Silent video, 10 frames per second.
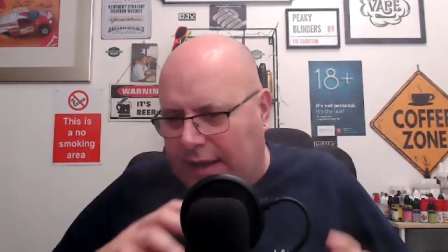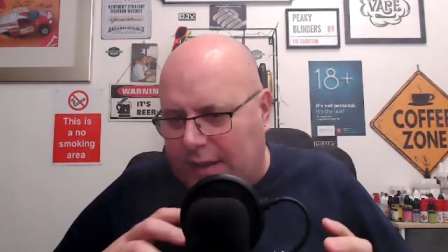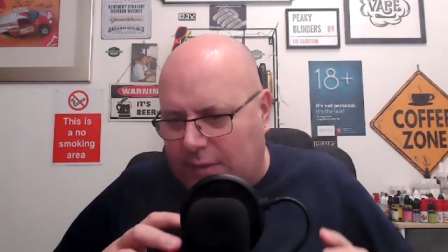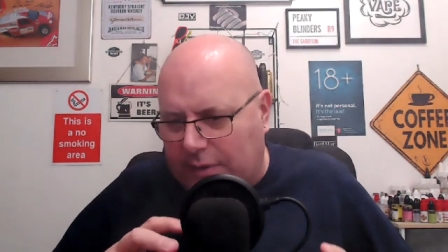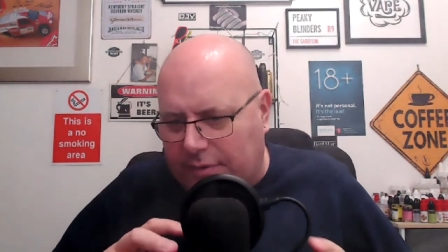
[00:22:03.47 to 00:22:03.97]

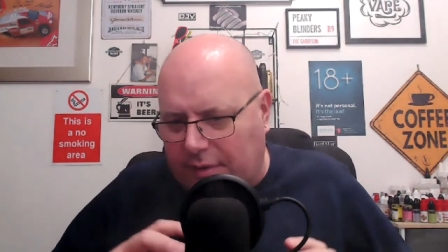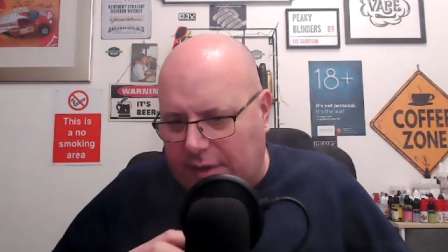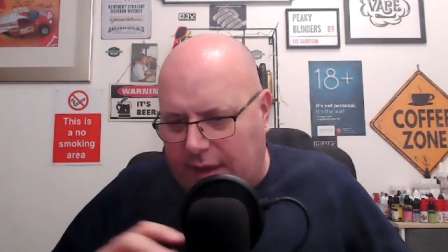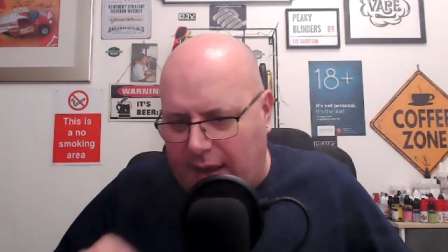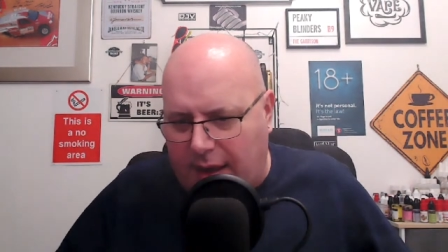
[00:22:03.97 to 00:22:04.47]
do it sort
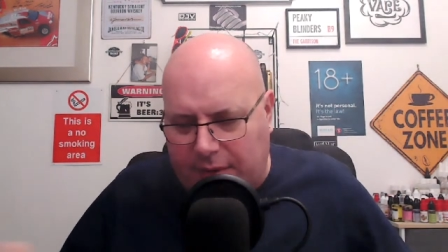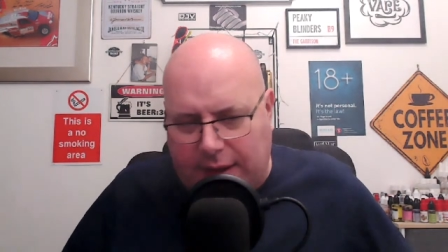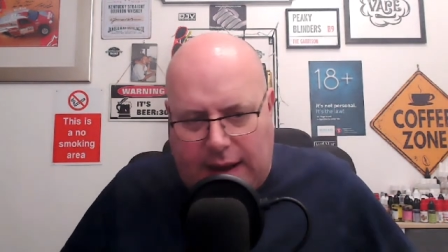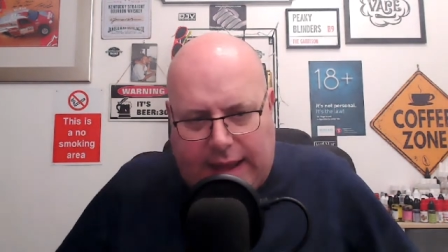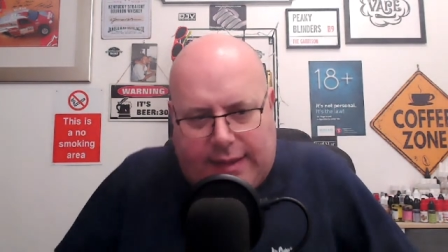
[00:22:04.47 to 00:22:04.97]
of calm and
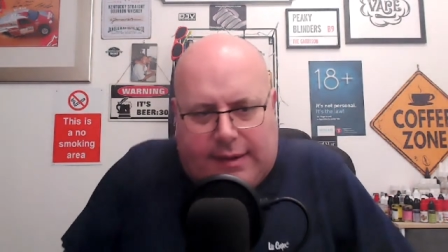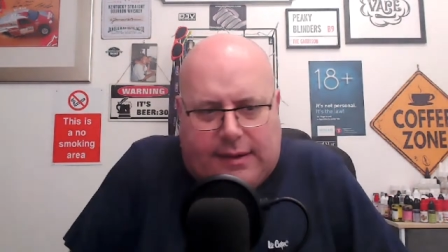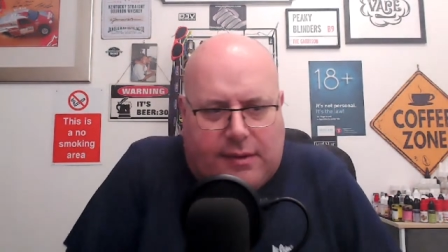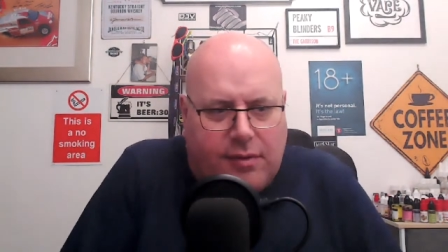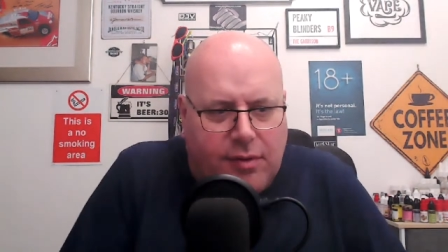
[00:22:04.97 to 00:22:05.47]

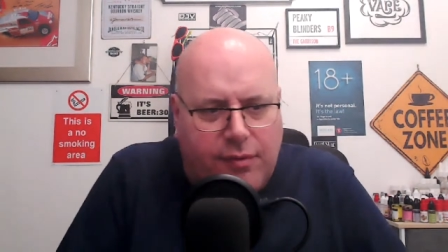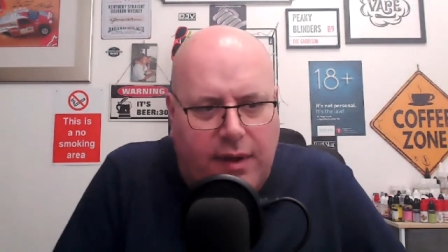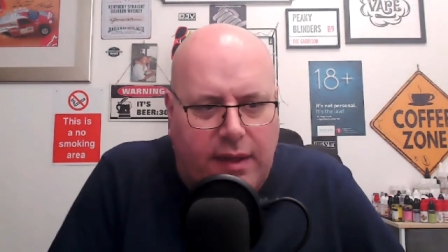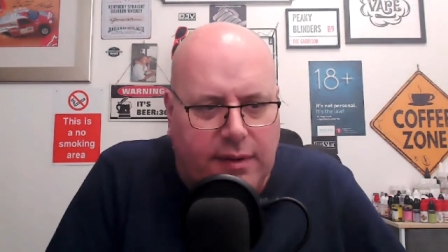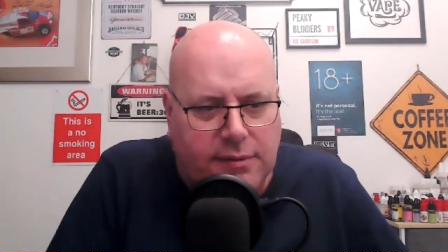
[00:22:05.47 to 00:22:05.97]
collected and stuff
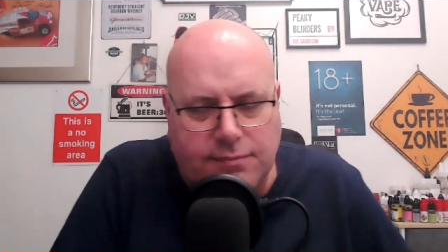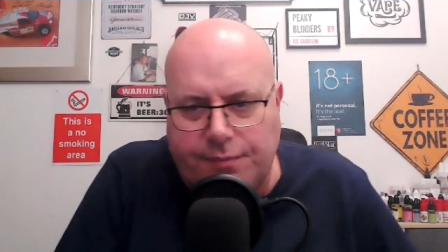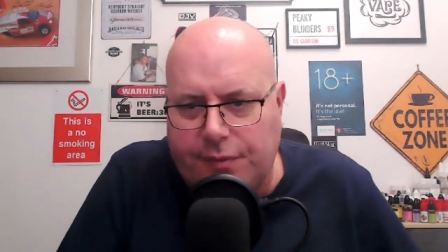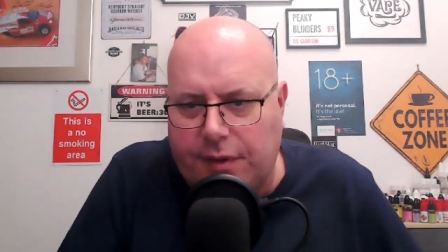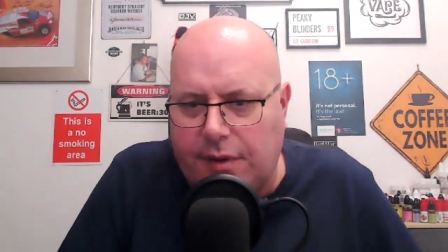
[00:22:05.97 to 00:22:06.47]
like that.
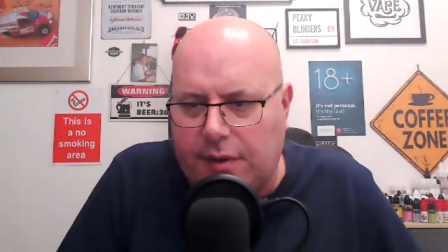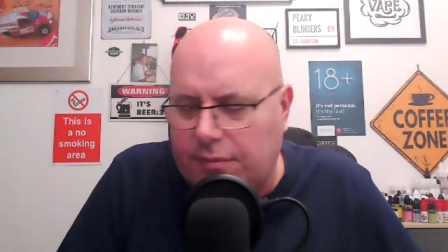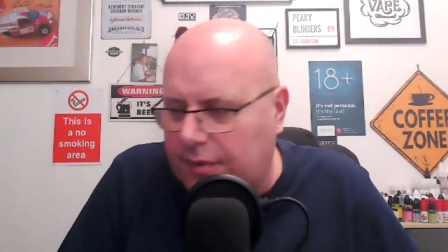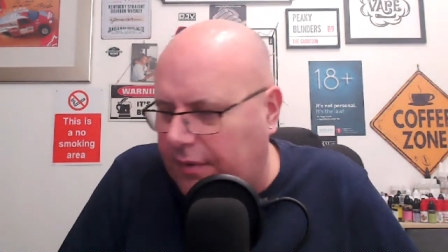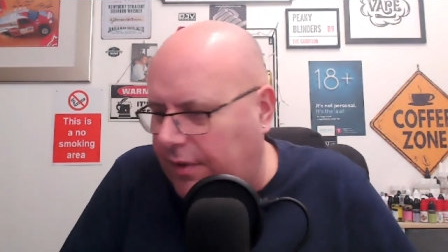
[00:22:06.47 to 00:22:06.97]

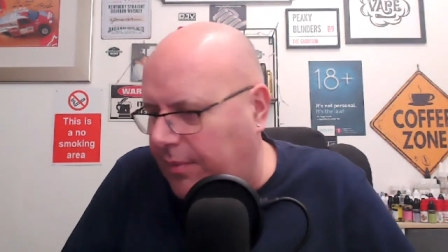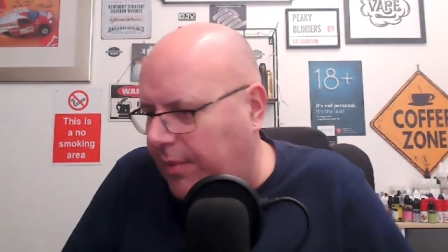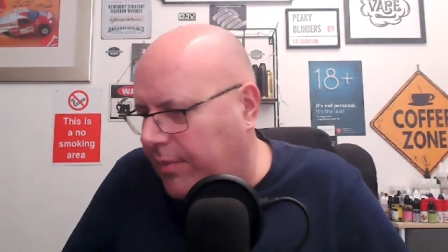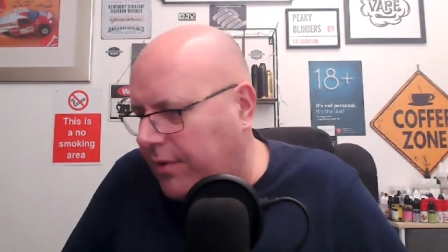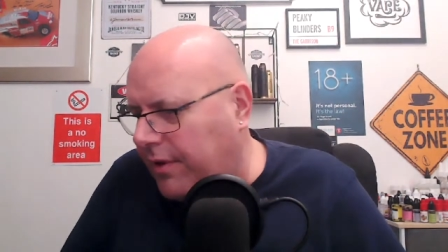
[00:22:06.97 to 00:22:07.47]
Gives
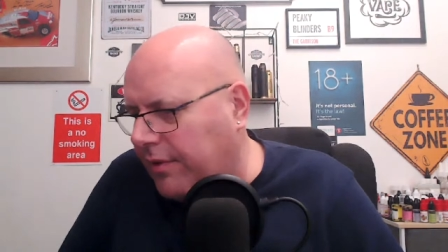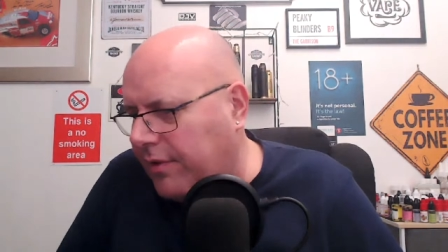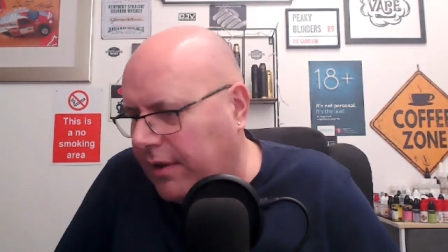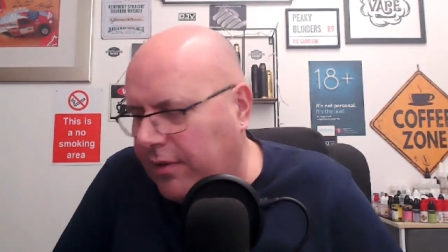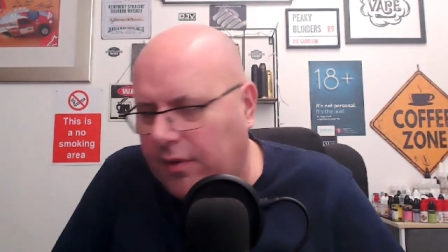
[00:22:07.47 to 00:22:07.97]
people a chance
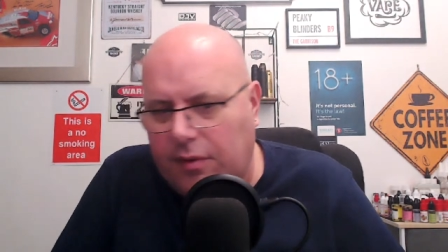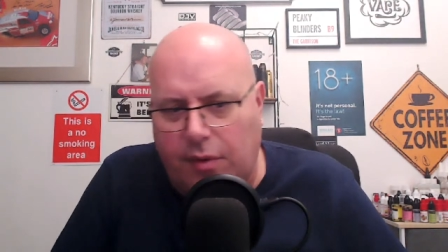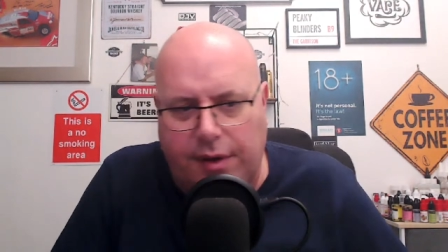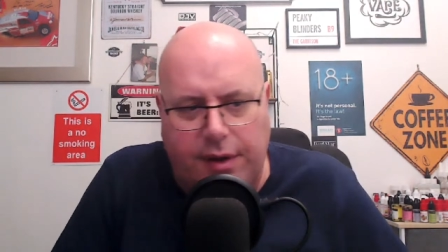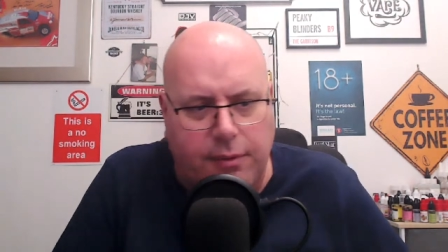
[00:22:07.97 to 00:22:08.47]
to listen to
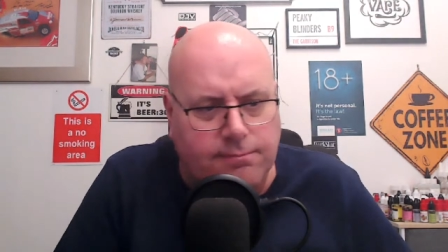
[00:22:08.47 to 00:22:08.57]
what you do.